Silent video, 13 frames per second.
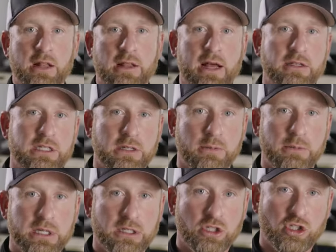That allows him to
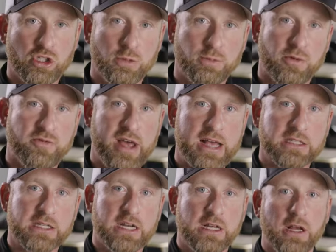be super
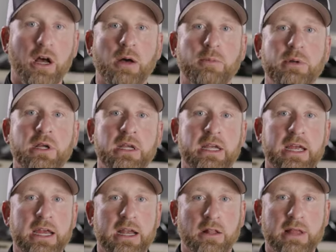fast getting up
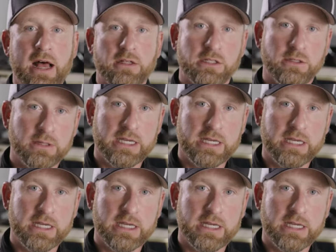and allows him